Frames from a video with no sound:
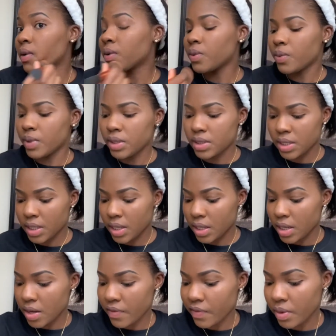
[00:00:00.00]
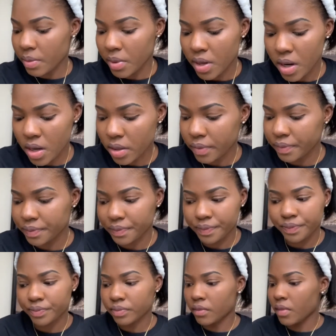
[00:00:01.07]
with taking off your bra.
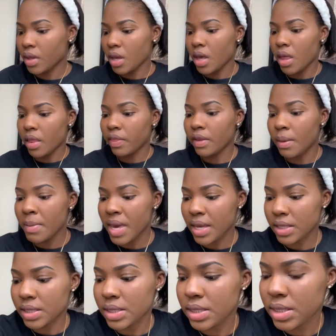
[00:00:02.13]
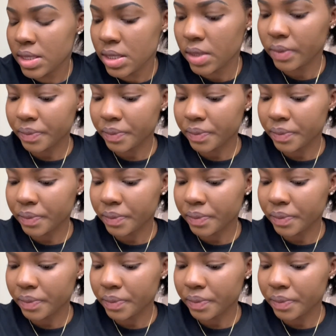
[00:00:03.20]
The best.